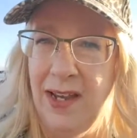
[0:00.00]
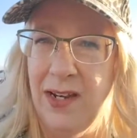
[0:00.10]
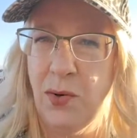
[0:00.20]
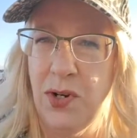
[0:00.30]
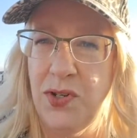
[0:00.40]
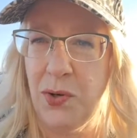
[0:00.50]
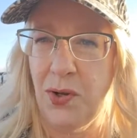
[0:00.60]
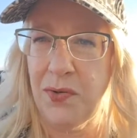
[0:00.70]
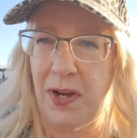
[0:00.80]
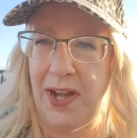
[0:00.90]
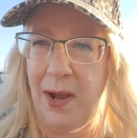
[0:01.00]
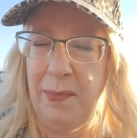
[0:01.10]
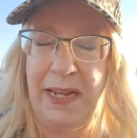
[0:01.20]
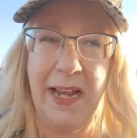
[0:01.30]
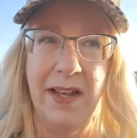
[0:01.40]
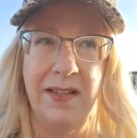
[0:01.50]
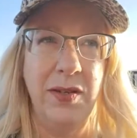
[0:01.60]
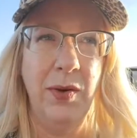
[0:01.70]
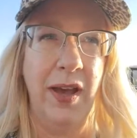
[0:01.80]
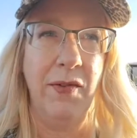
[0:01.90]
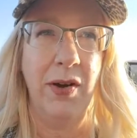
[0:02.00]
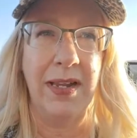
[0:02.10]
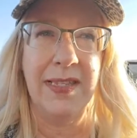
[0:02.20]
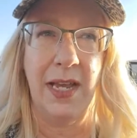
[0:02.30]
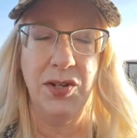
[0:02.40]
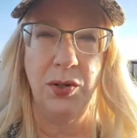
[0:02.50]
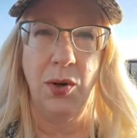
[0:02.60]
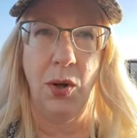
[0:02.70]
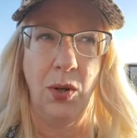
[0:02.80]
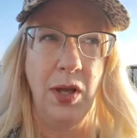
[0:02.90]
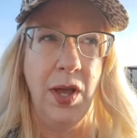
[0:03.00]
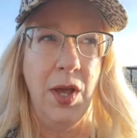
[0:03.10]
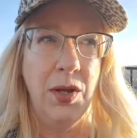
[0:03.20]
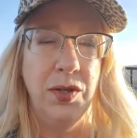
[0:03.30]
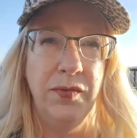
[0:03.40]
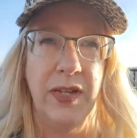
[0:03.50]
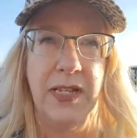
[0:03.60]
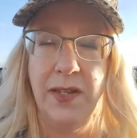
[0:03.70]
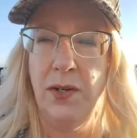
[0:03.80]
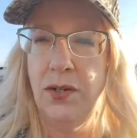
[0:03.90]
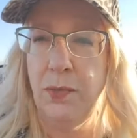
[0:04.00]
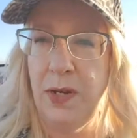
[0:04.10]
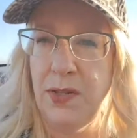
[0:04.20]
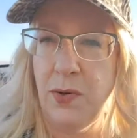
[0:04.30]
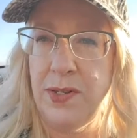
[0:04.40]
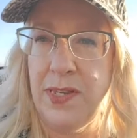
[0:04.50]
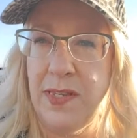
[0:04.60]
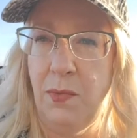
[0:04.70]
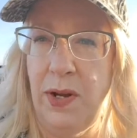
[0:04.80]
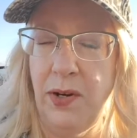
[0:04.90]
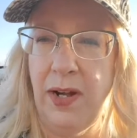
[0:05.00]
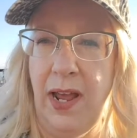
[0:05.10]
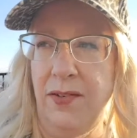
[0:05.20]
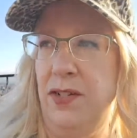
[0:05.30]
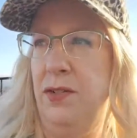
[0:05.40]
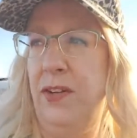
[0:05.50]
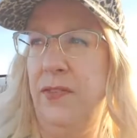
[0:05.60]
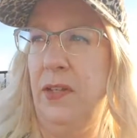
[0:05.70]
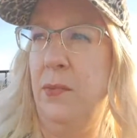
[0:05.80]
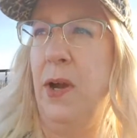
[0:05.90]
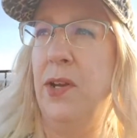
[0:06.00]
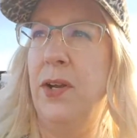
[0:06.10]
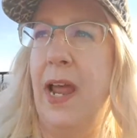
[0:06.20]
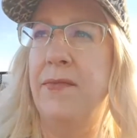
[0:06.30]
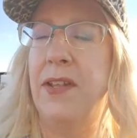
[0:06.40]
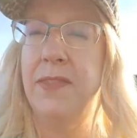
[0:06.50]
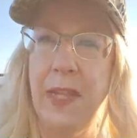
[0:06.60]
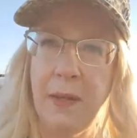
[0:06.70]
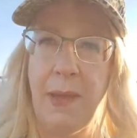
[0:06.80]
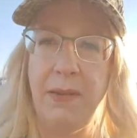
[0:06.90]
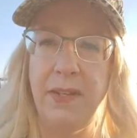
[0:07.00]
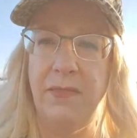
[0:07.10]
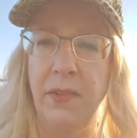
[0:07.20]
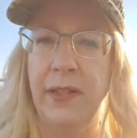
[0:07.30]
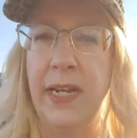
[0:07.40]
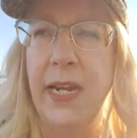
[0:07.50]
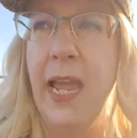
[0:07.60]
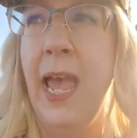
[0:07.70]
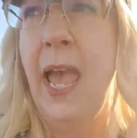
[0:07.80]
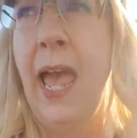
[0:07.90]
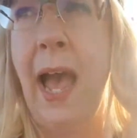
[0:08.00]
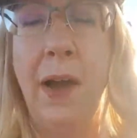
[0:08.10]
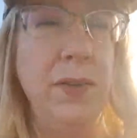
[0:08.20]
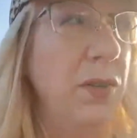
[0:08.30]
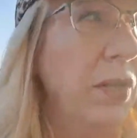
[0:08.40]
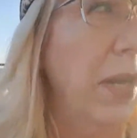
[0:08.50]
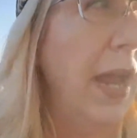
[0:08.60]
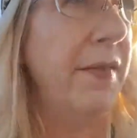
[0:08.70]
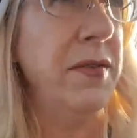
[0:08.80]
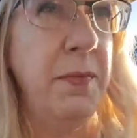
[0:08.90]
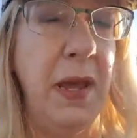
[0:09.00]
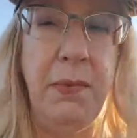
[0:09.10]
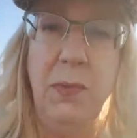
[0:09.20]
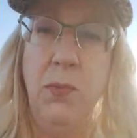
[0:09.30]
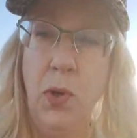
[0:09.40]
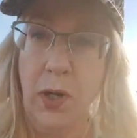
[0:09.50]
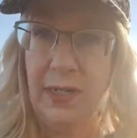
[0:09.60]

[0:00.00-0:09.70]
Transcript: towards your goals right now, because you have already set your goal, you've considered your resources and what you're going to have to do differently, what you're going to have to think about differently, how you're going to have to maybe work